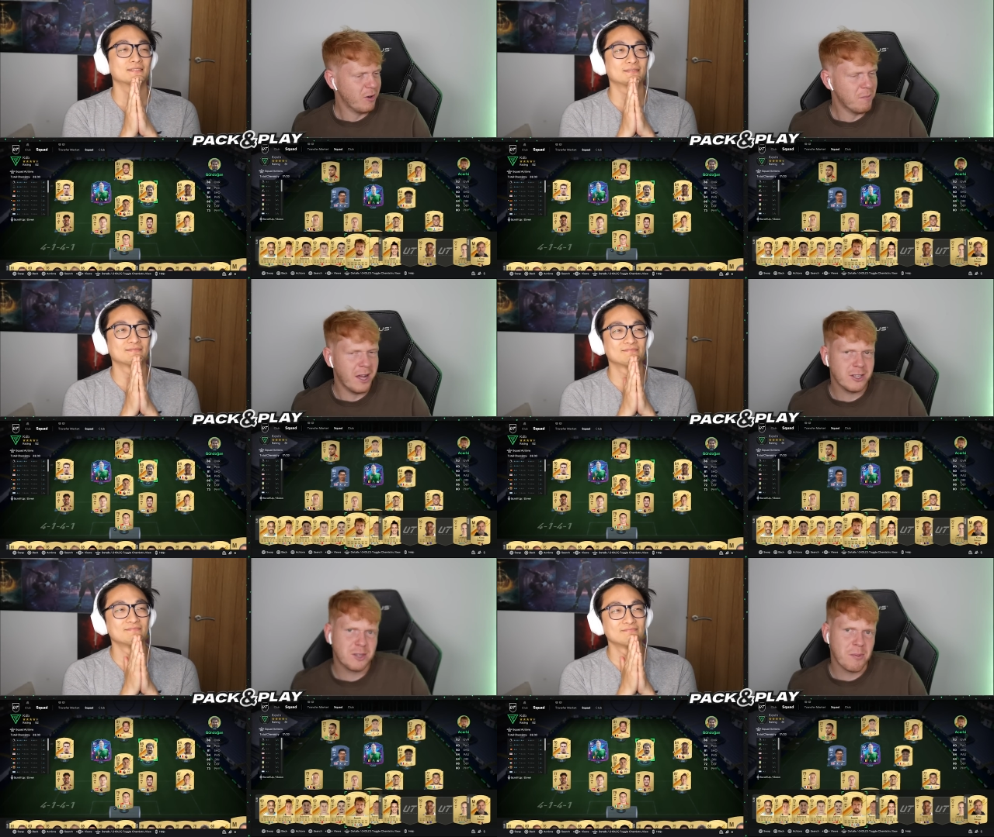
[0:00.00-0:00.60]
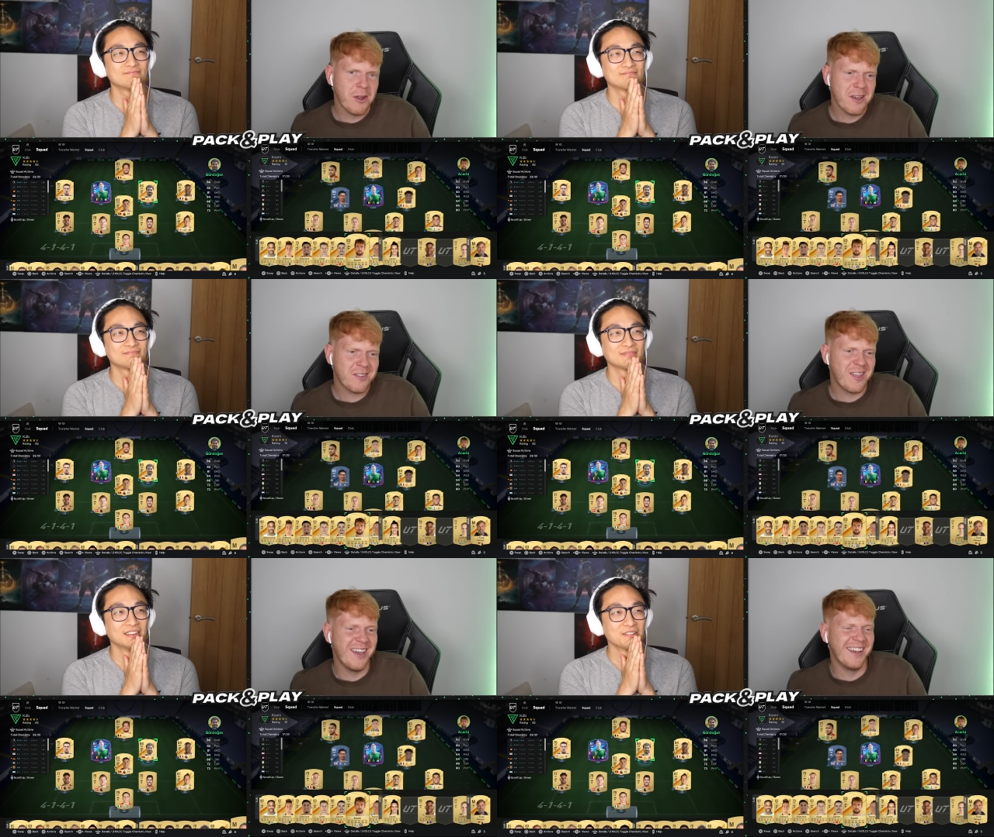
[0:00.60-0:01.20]
Speaker 1: not much, to be
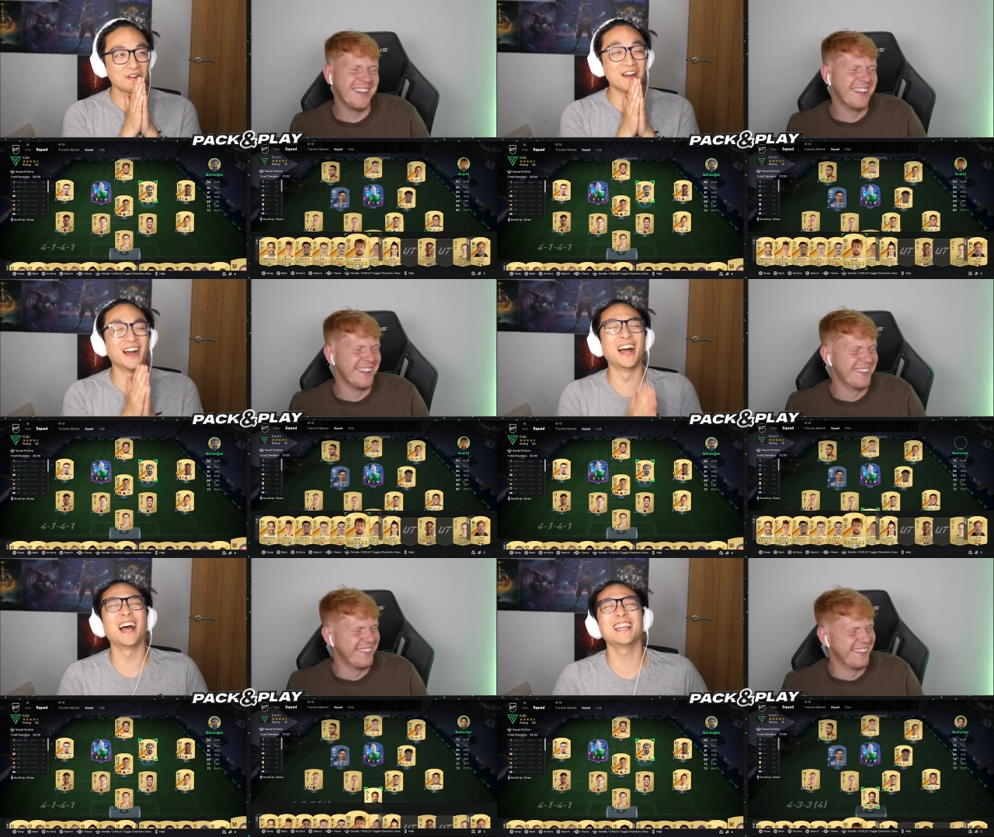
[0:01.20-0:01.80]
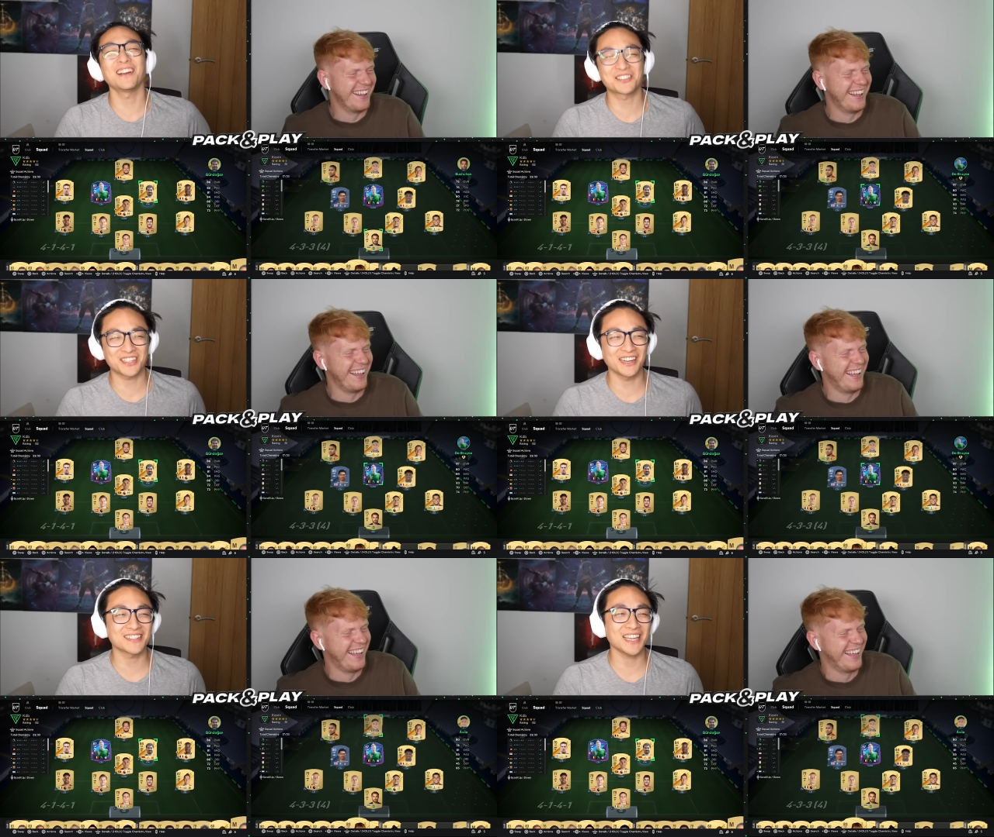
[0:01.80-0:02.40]
honest. I was
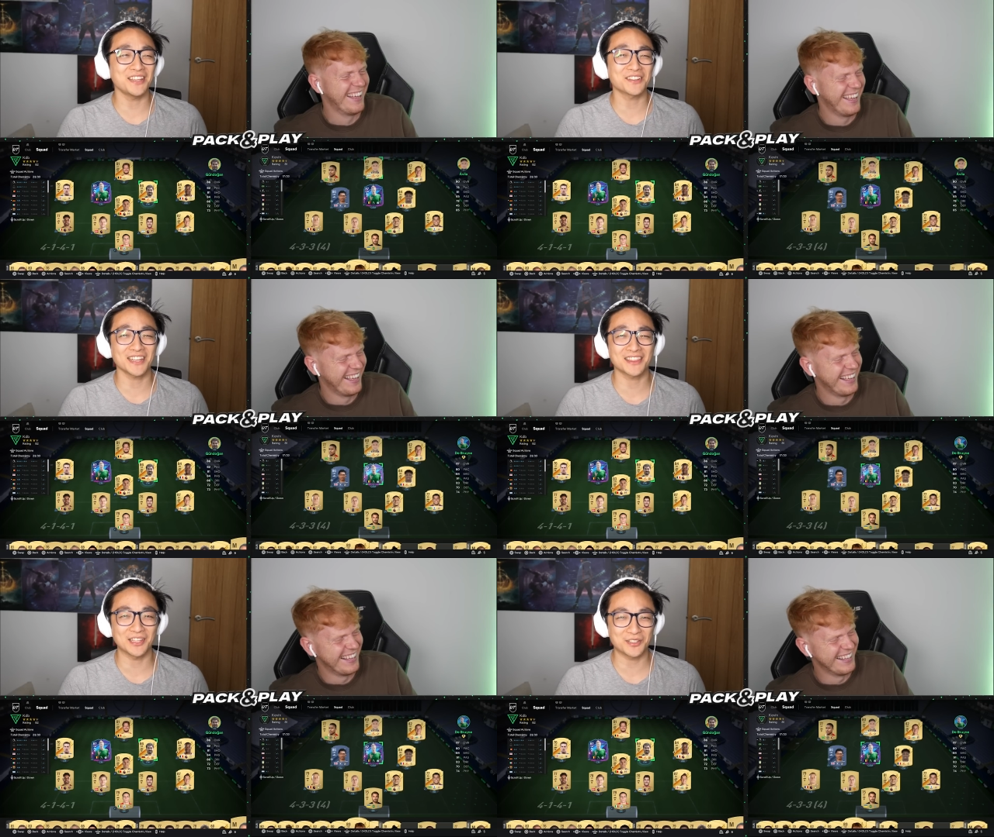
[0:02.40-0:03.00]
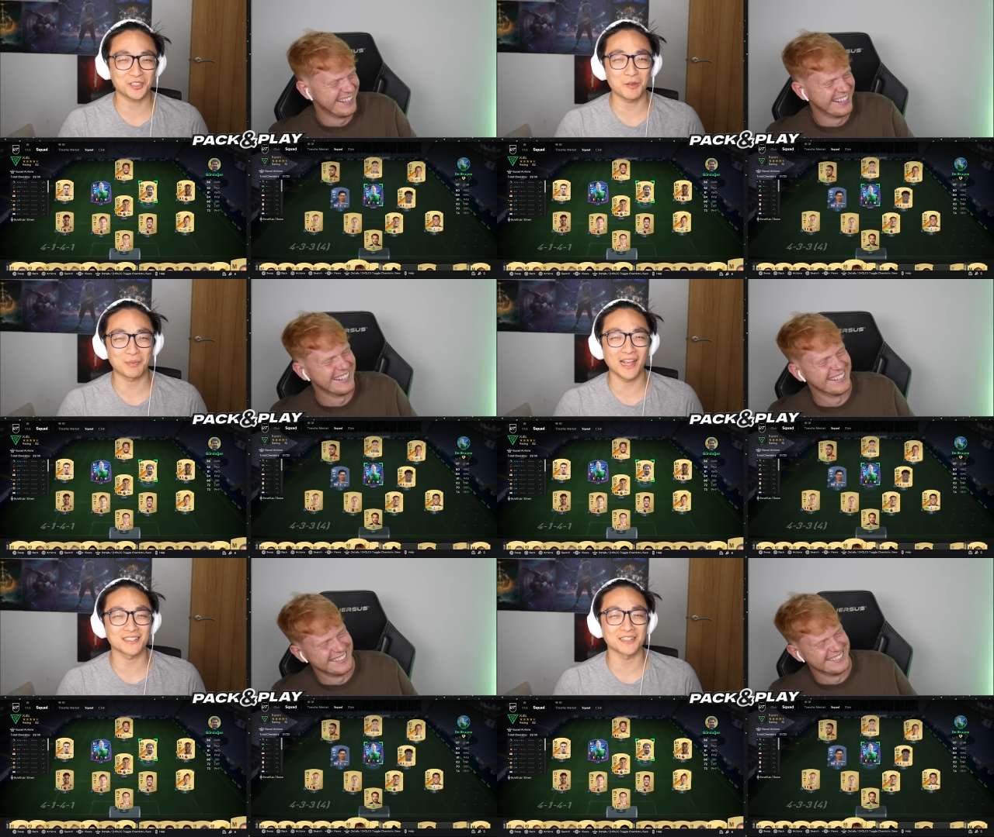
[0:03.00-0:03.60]
going to say, you said those two
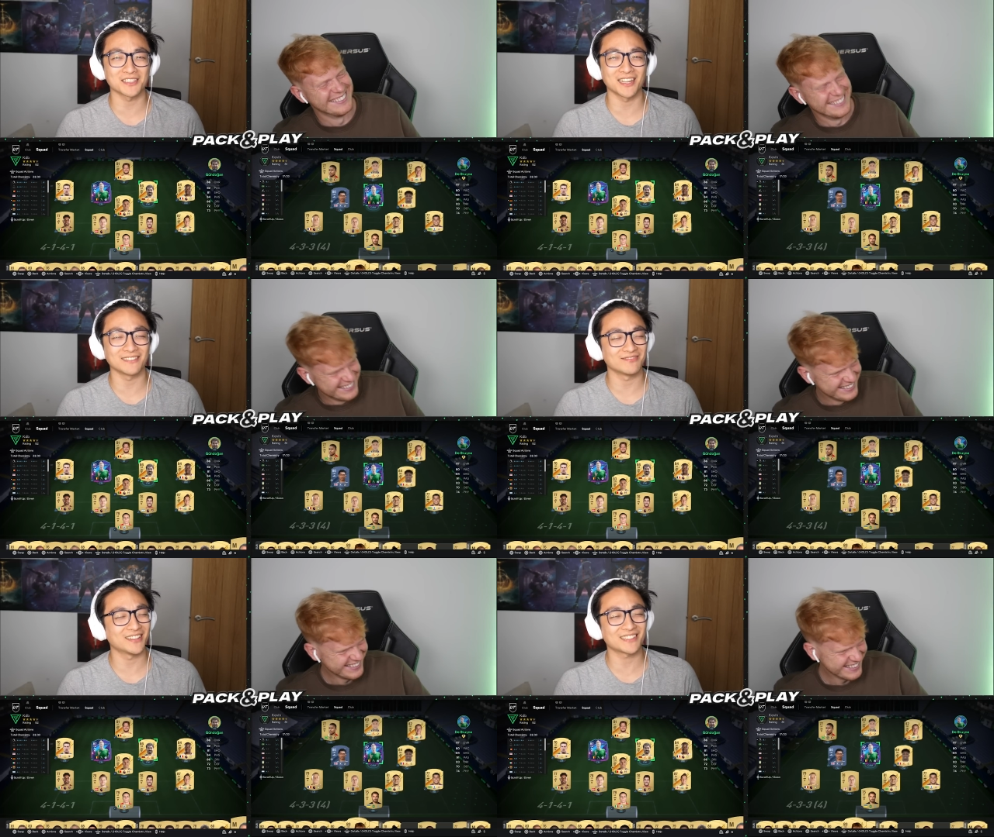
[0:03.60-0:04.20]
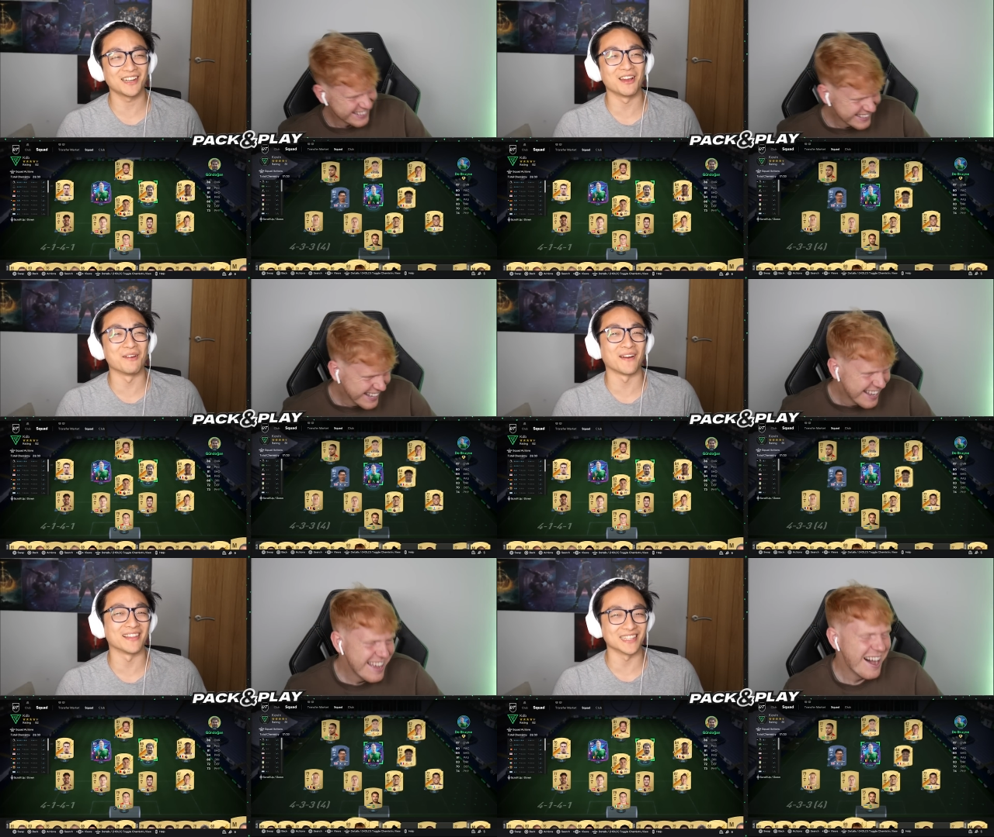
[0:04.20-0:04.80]
players. I was like, I don't know
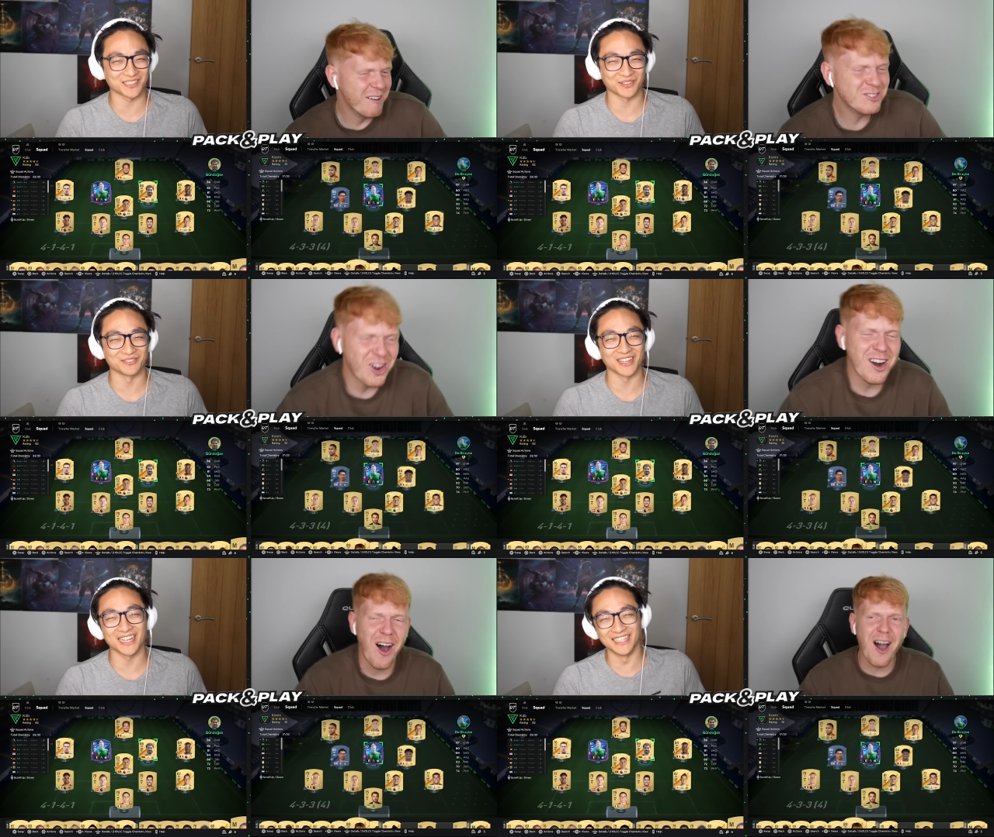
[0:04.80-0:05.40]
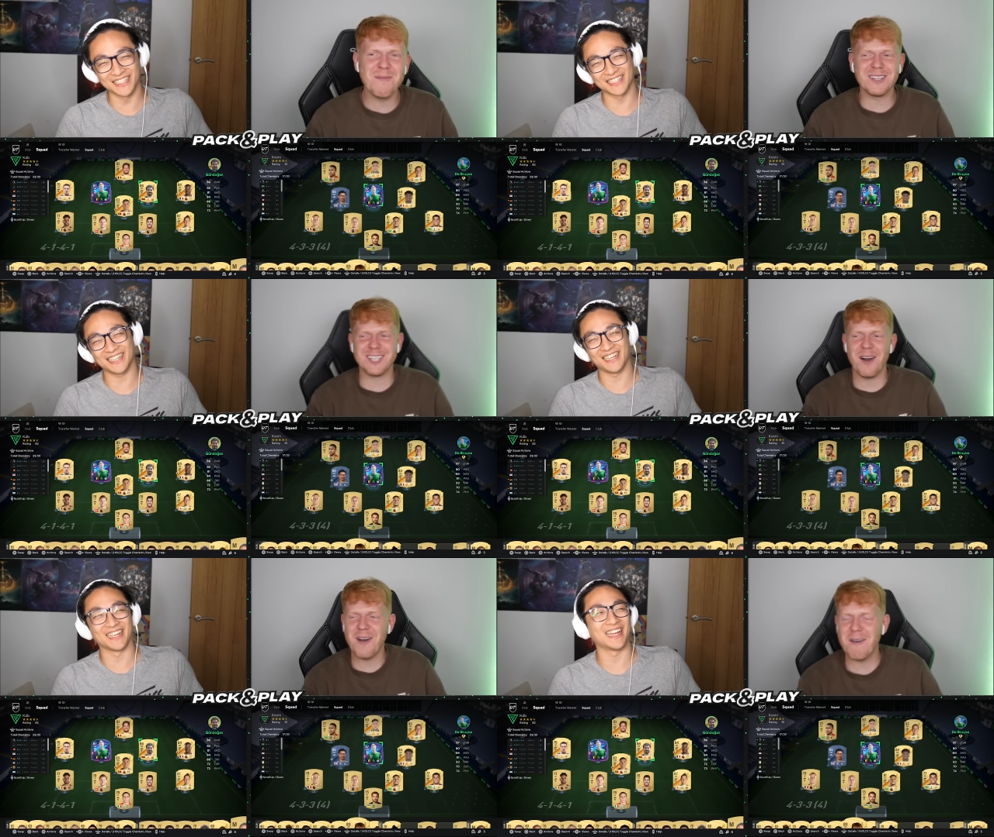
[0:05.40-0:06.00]
Speaker 2: about this one, mate. I'm trying to
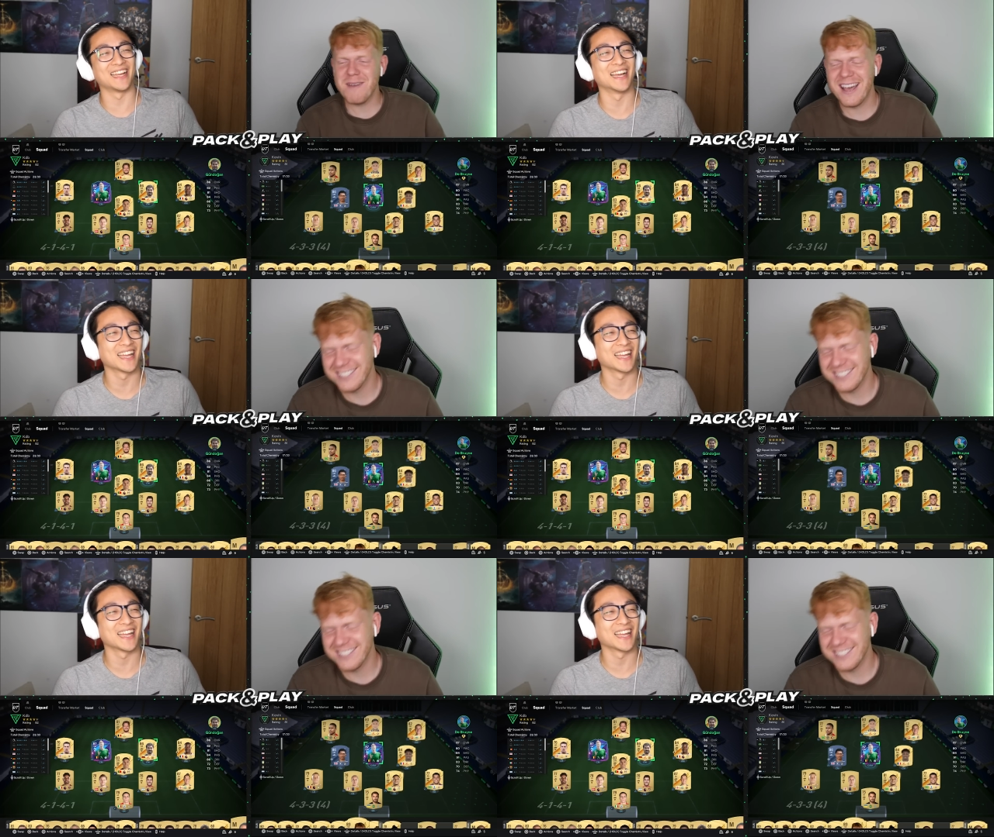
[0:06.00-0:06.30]
hype myself up,